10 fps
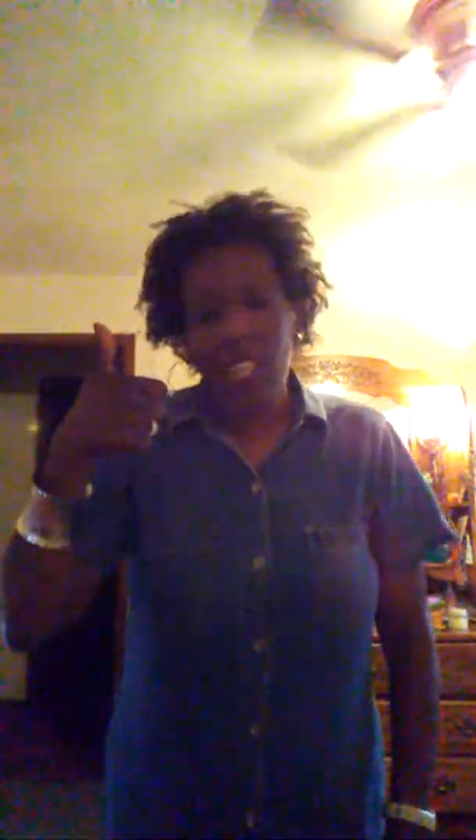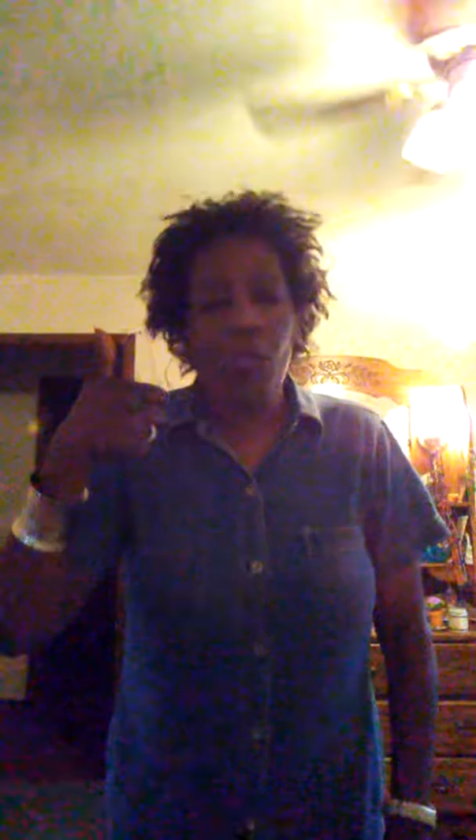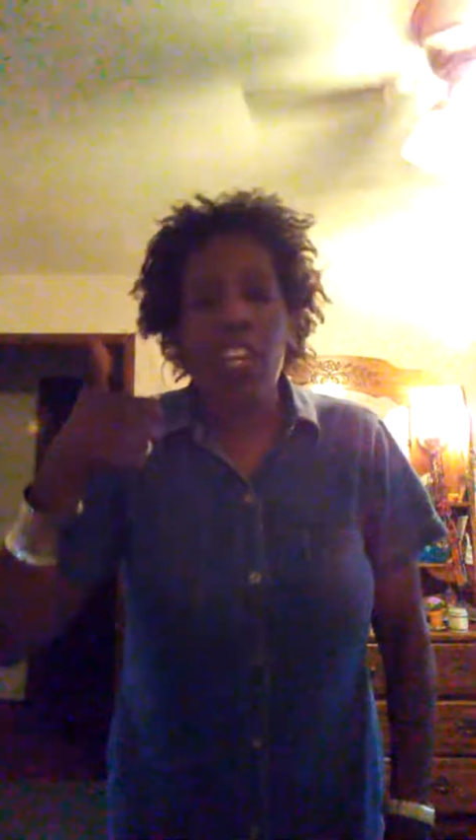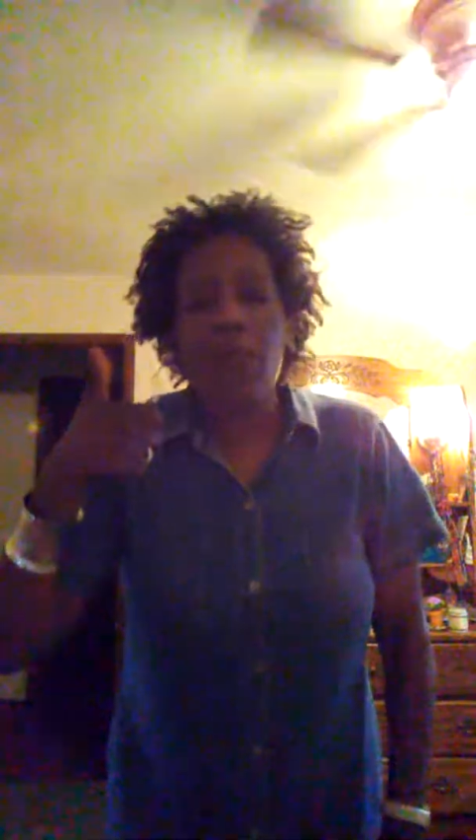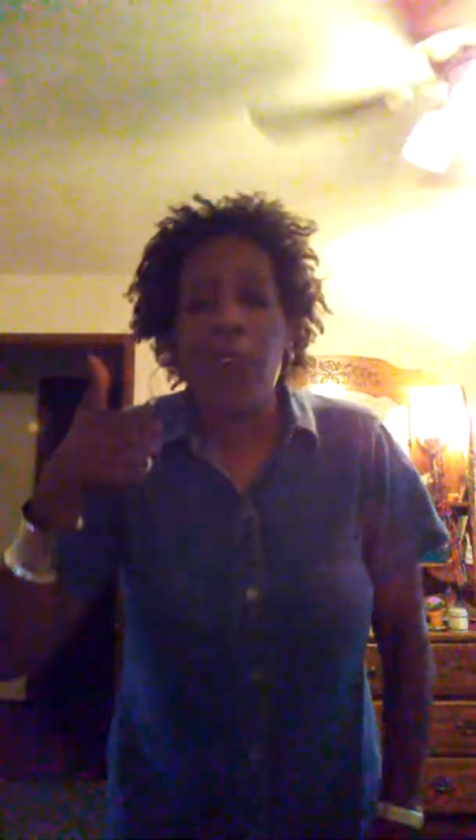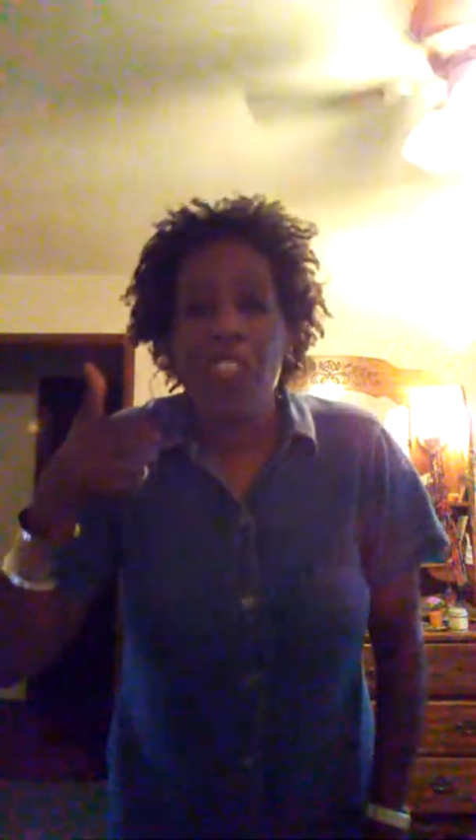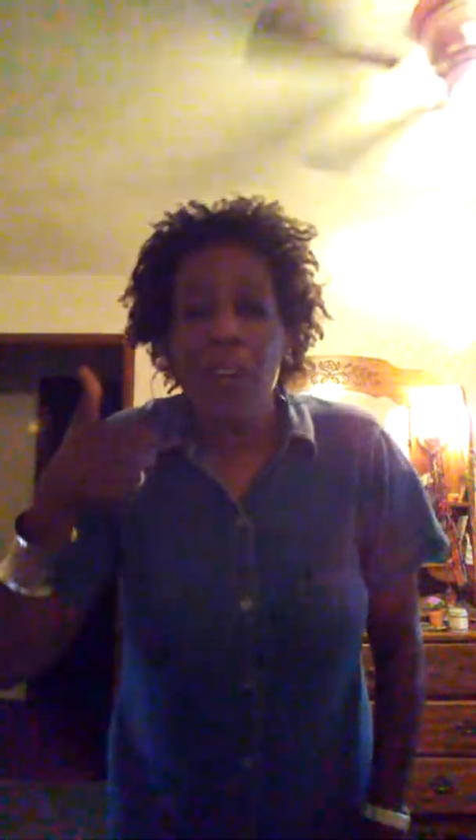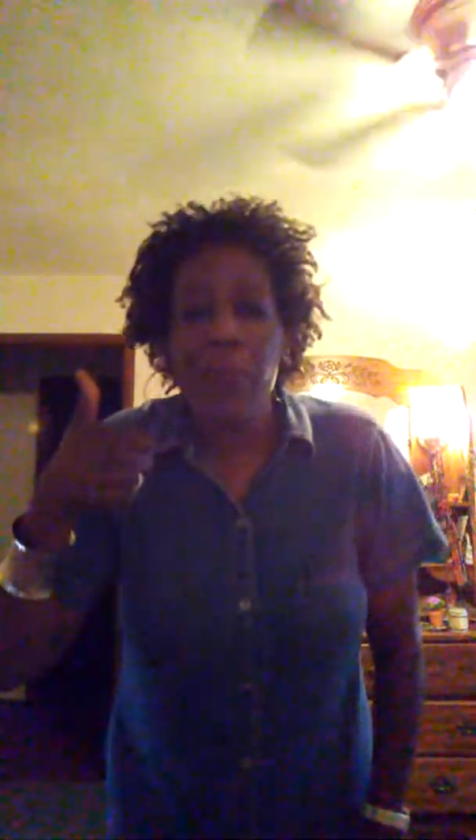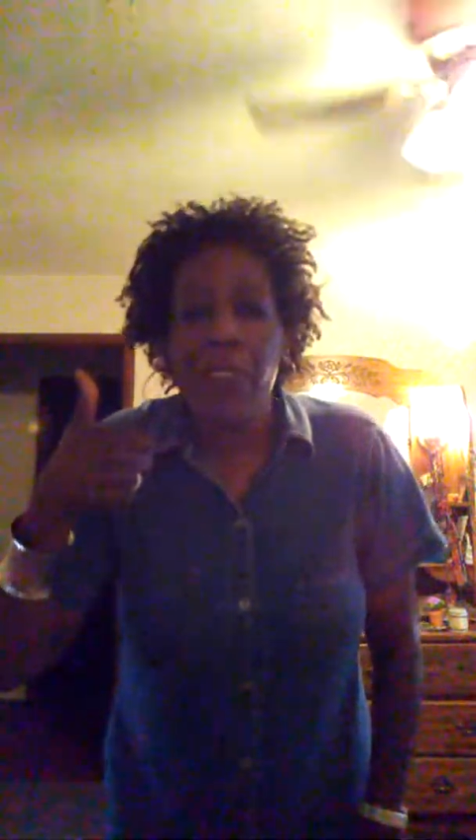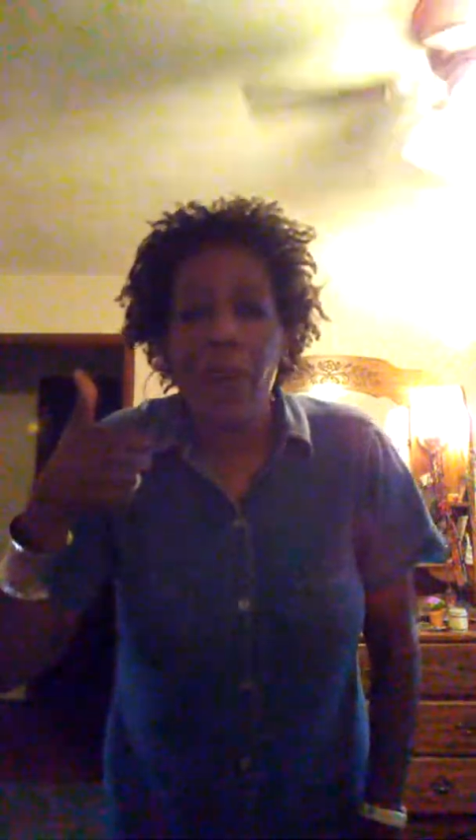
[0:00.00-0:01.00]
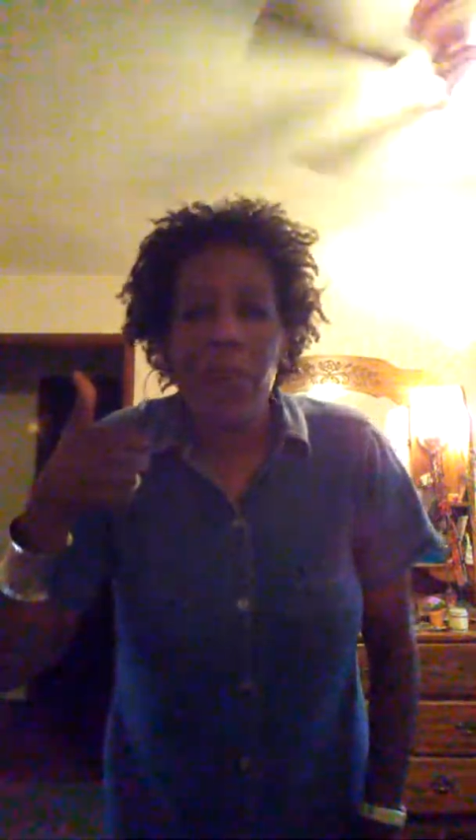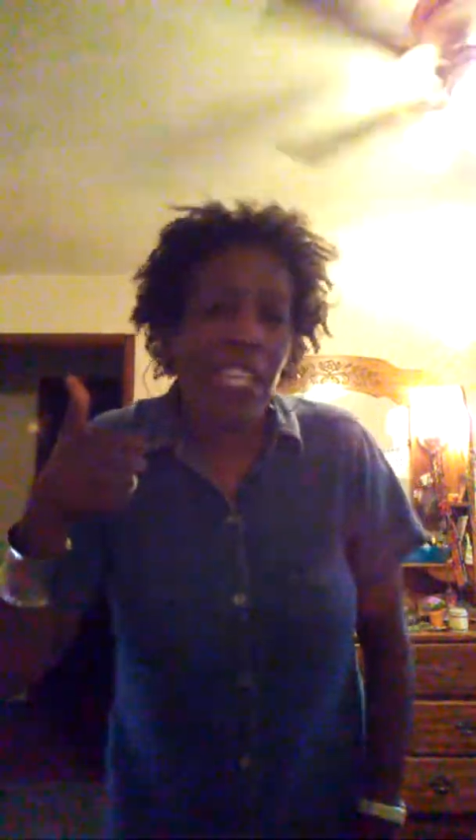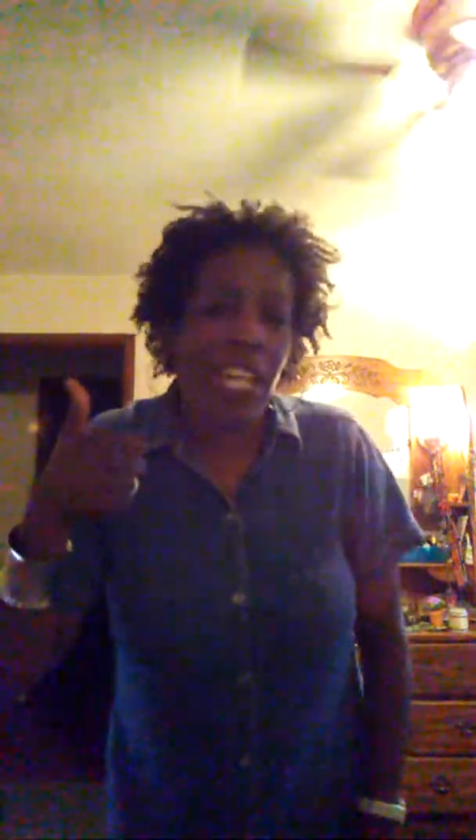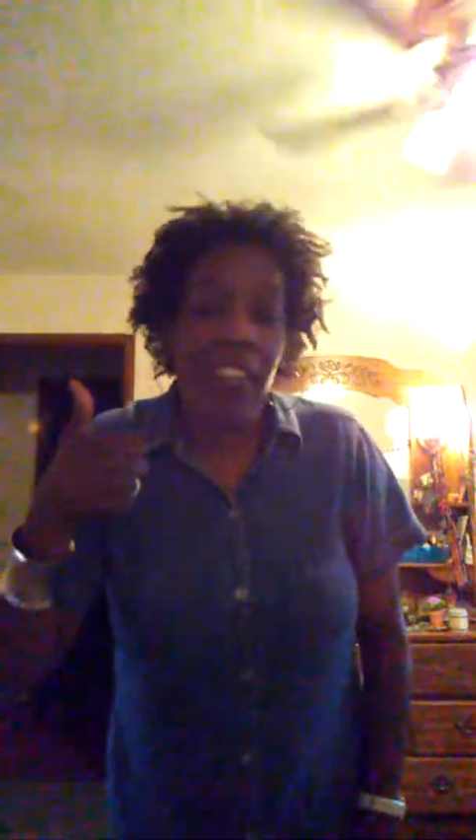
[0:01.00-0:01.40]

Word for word: don't give them a thumbs up, and